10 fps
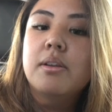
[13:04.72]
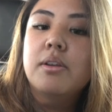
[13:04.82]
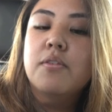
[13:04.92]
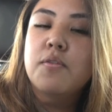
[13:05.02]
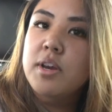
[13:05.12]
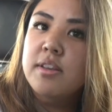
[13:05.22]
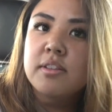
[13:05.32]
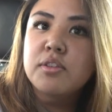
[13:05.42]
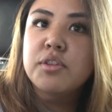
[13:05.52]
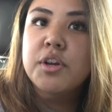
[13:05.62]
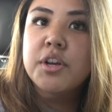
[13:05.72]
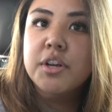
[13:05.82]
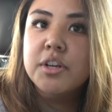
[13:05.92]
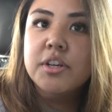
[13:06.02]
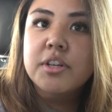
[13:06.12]
your voice is
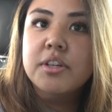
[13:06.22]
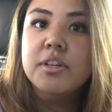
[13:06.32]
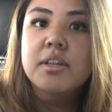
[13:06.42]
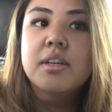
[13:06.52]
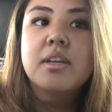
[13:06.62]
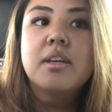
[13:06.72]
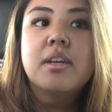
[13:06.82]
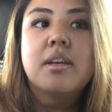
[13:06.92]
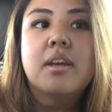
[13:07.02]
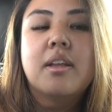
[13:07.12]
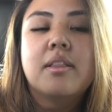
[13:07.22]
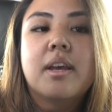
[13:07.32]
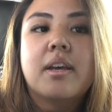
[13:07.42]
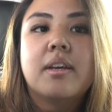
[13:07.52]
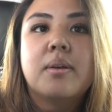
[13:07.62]
heard, and
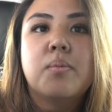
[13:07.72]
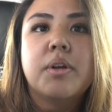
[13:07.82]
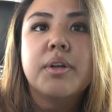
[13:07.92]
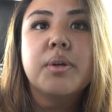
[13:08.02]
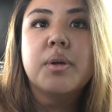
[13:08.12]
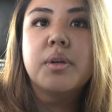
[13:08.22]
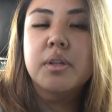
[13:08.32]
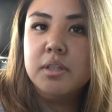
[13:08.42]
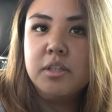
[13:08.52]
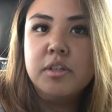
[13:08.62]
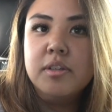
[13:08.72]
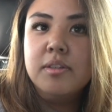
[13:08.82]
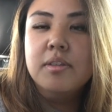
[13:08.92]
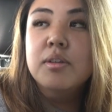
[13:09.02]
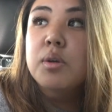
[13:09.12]
that what you're
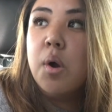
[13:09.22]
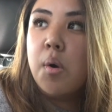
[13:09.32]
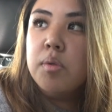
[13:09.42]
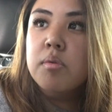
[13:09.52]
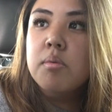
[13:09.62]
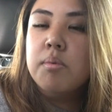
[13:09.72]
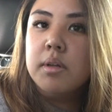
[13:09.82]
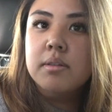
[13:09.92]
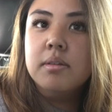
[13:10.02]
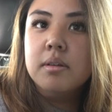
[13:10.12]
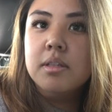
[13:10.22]
just to go through what